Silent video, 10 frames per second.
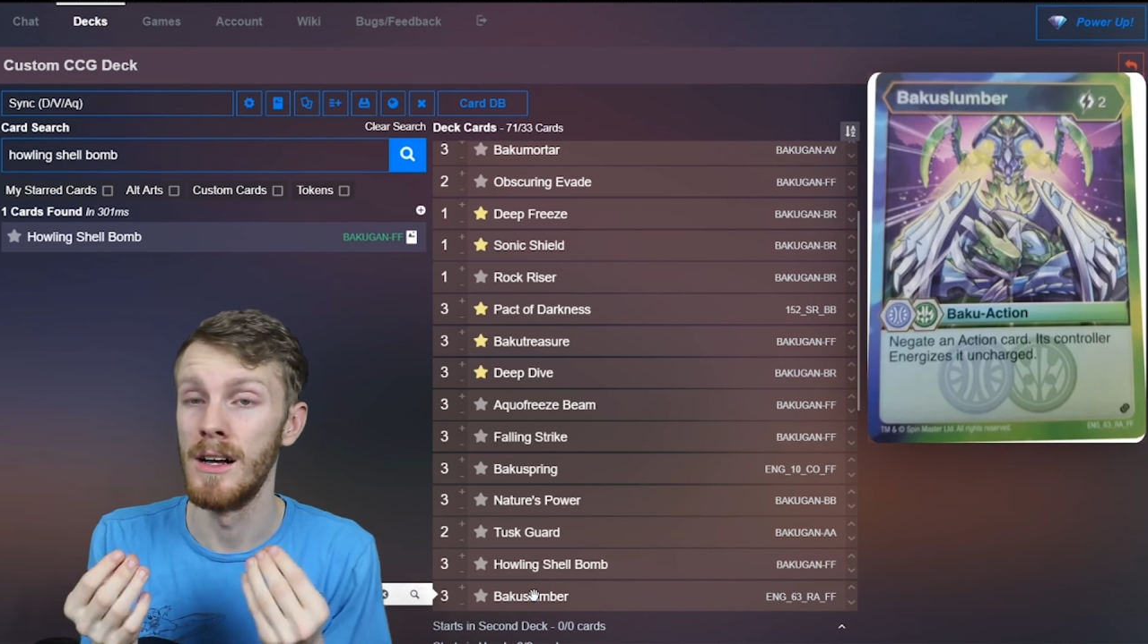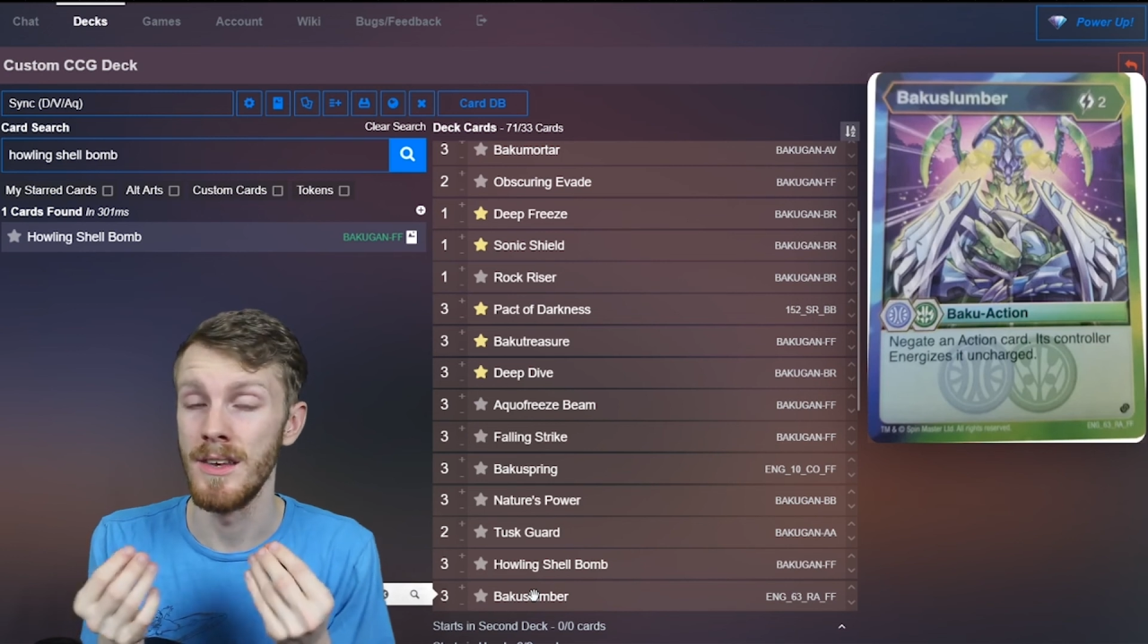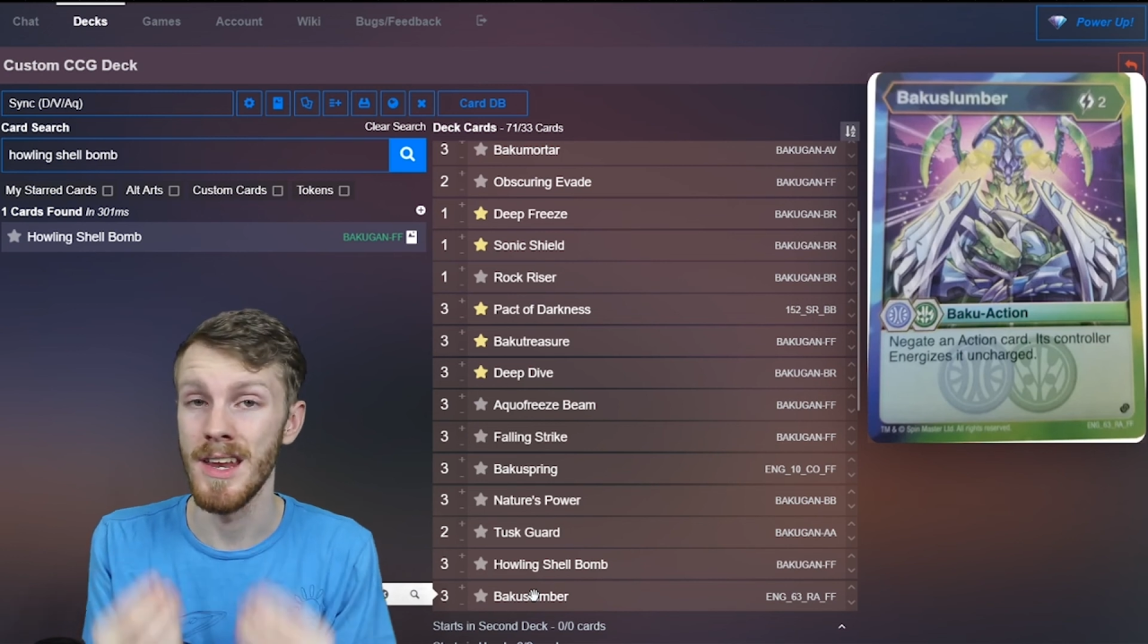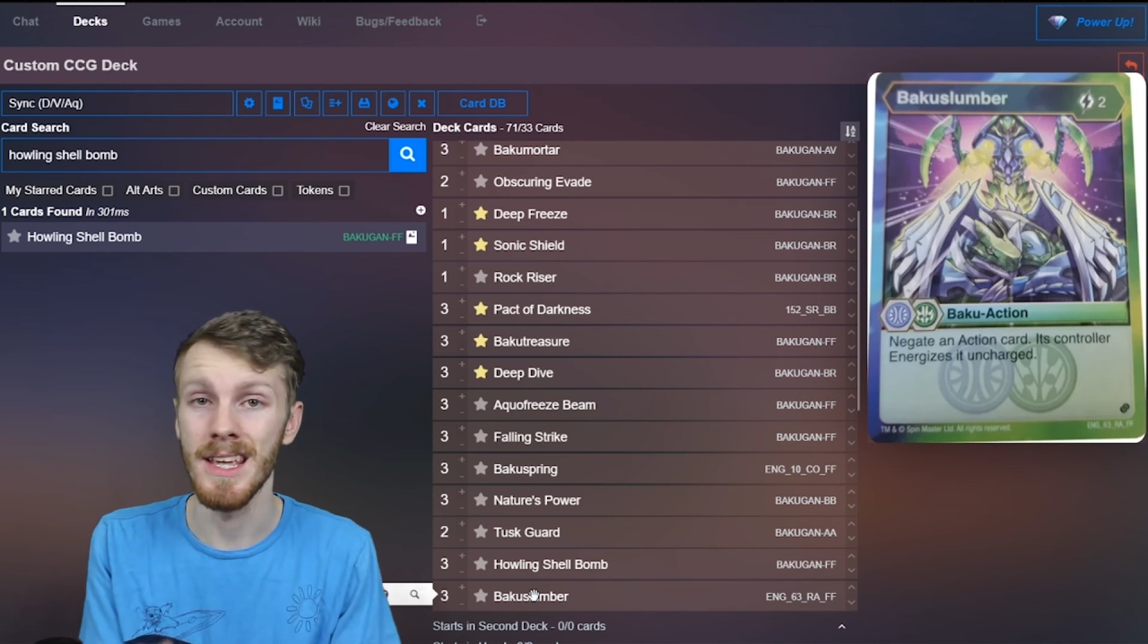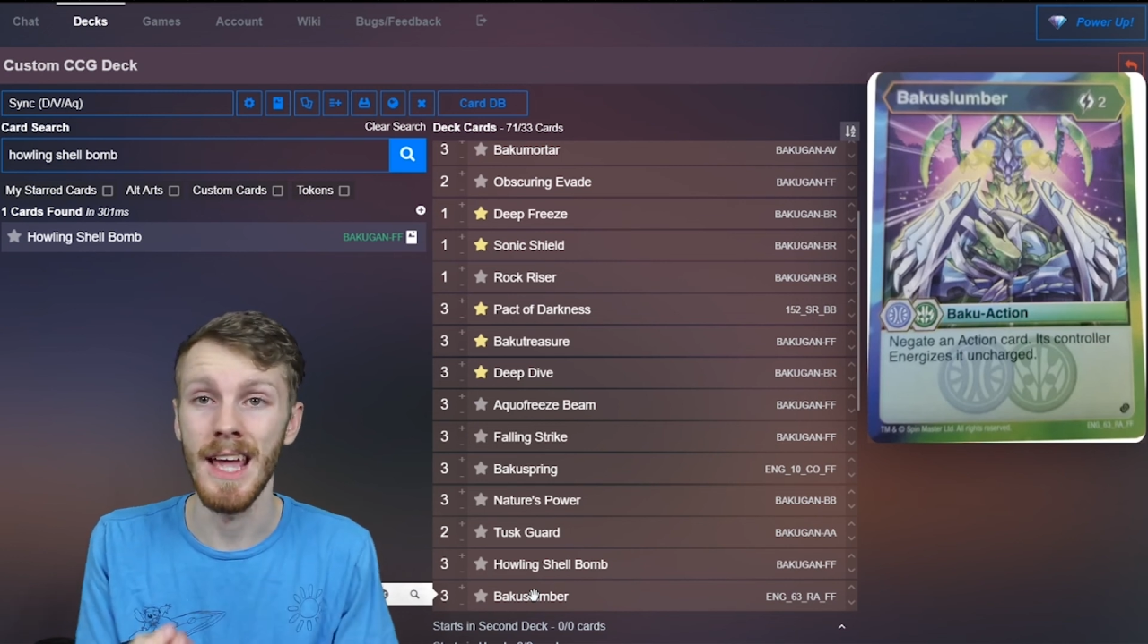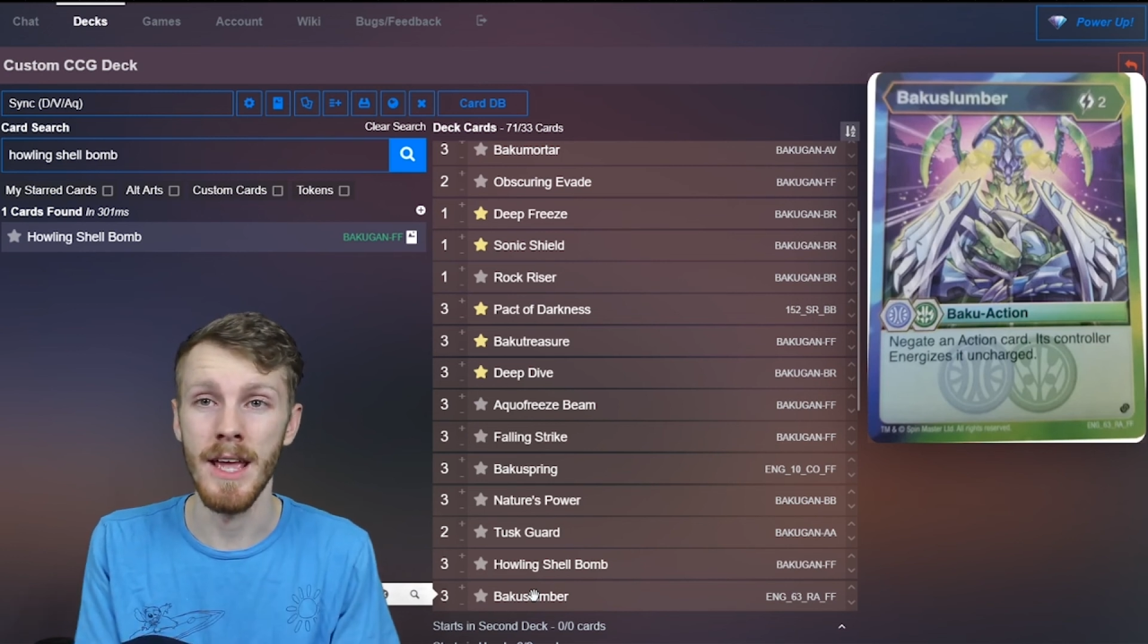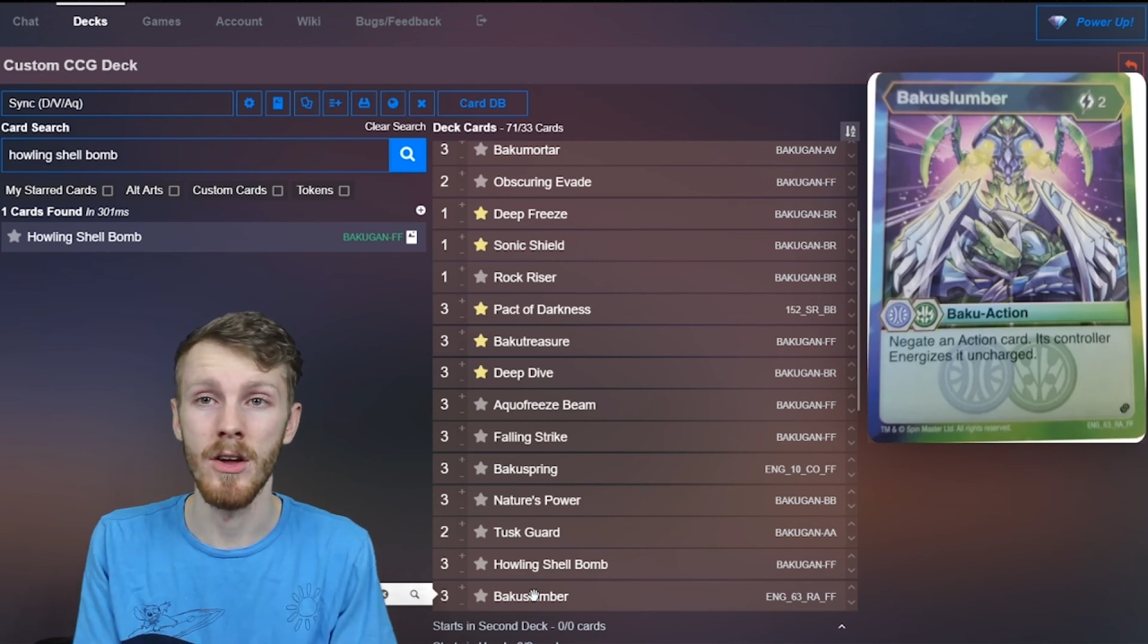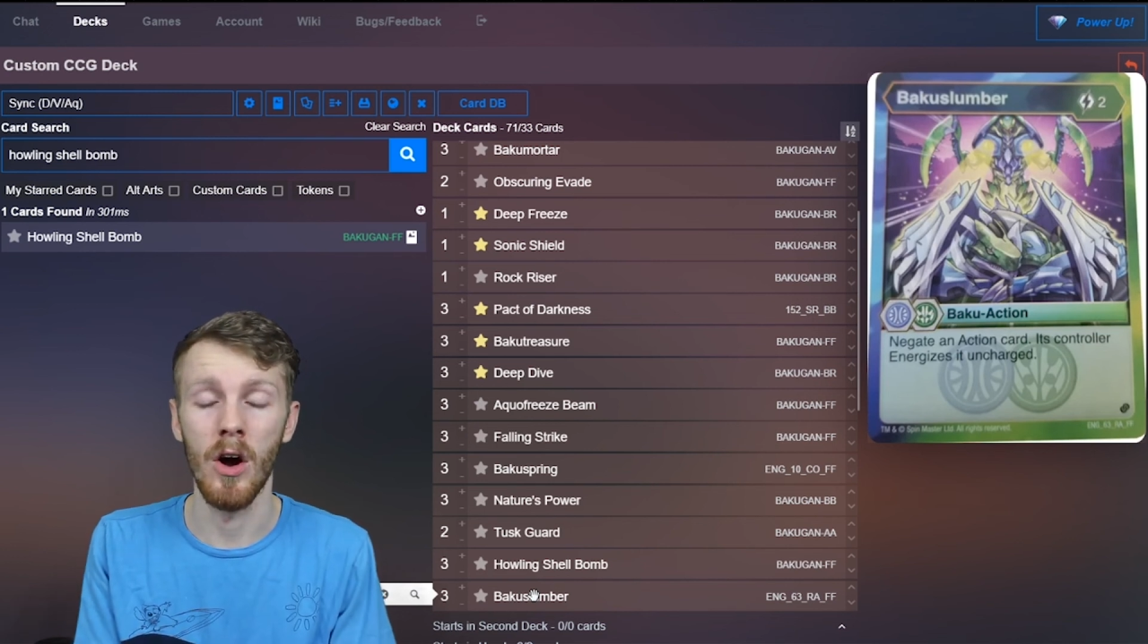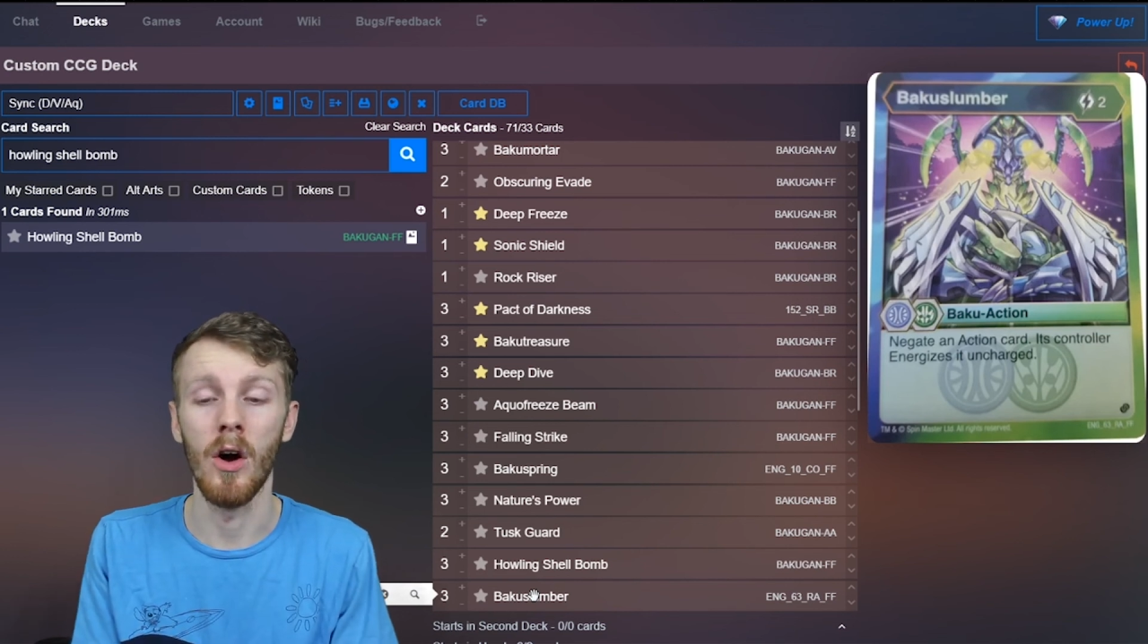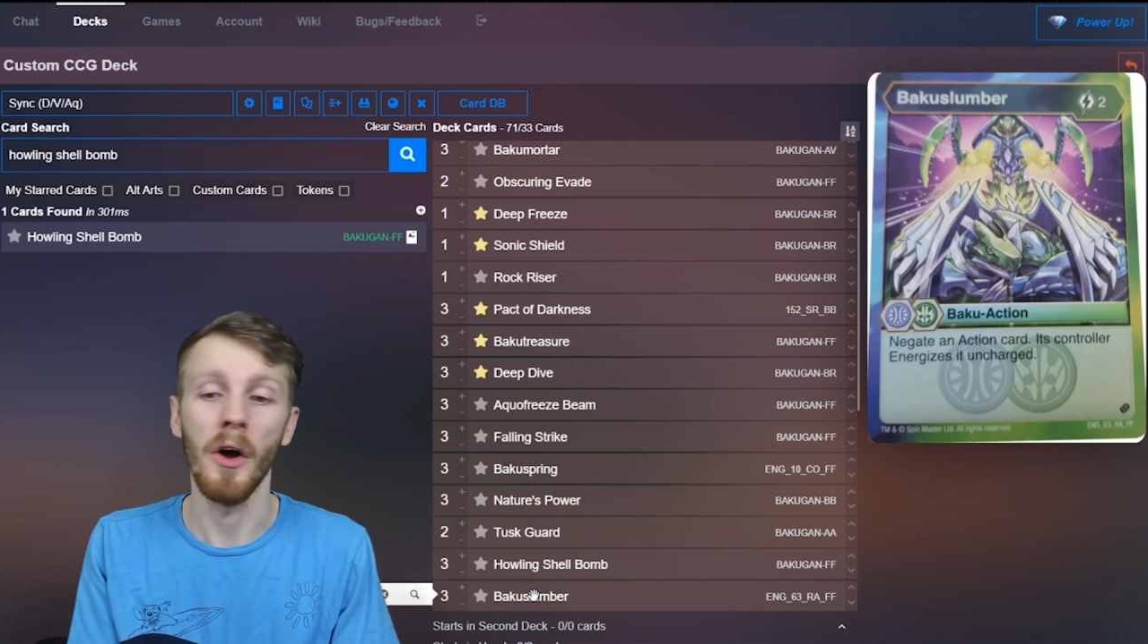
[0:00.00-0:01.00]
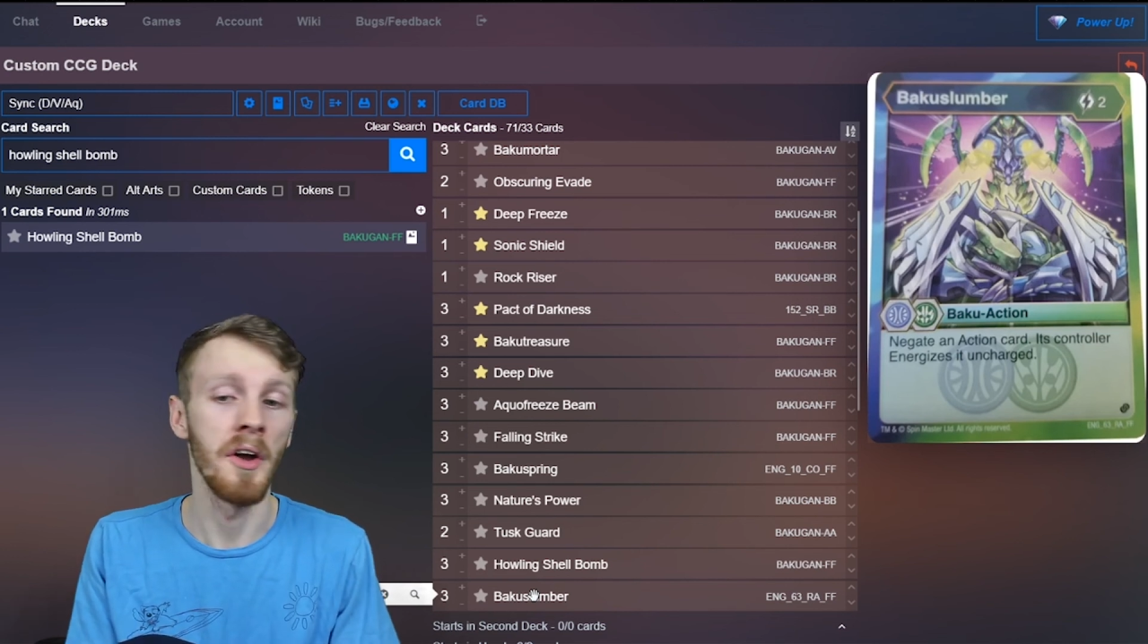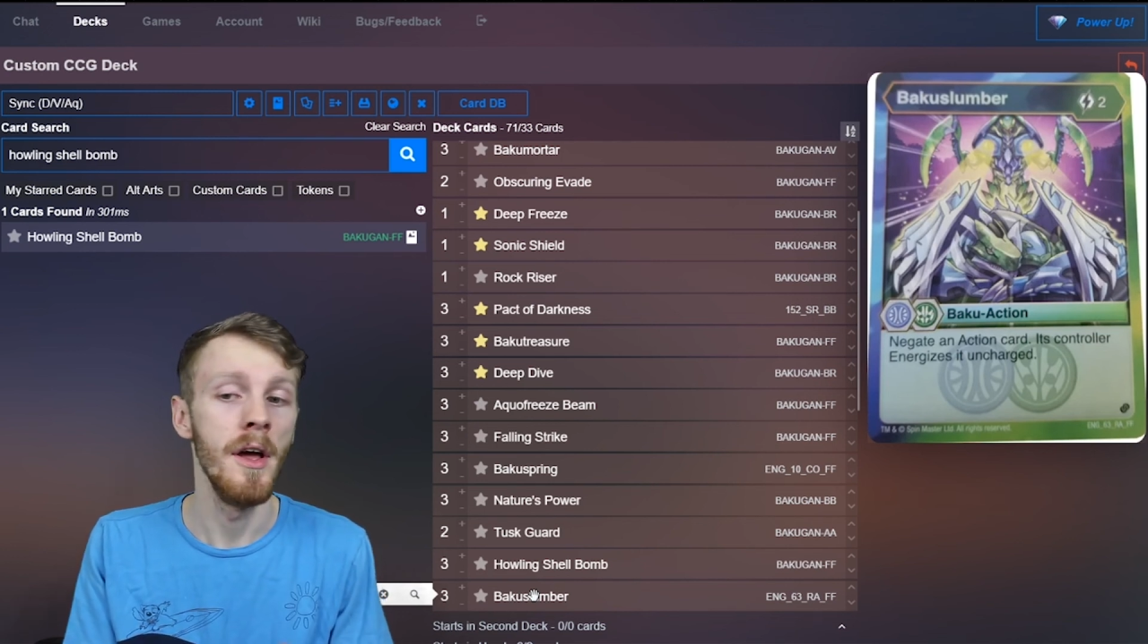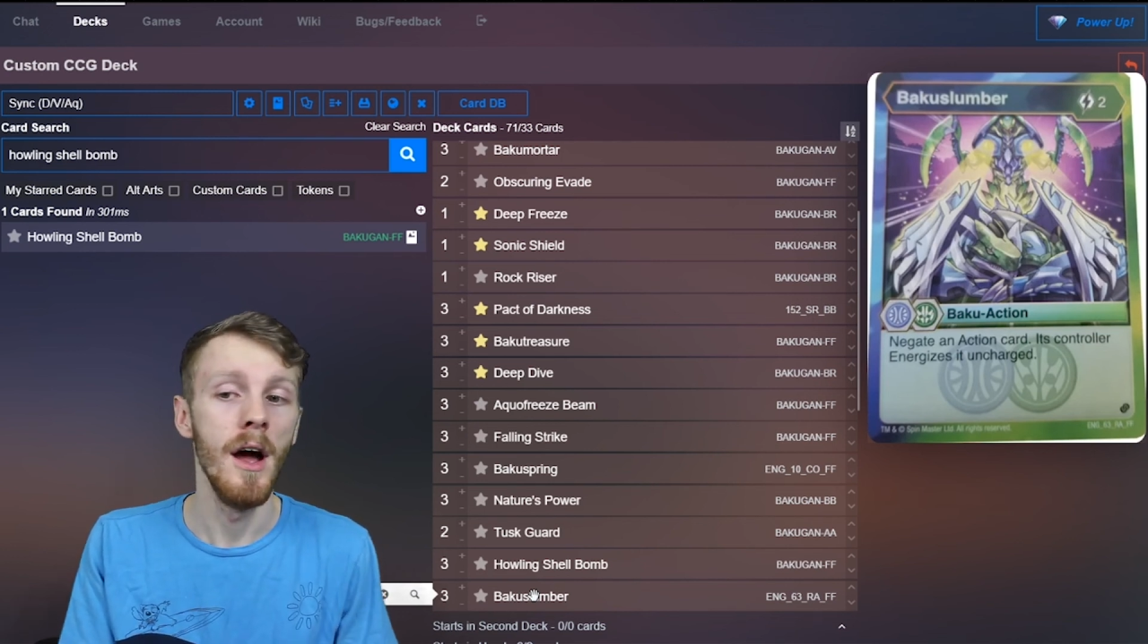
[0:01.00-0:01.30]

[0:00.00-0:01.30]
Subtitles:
negate card.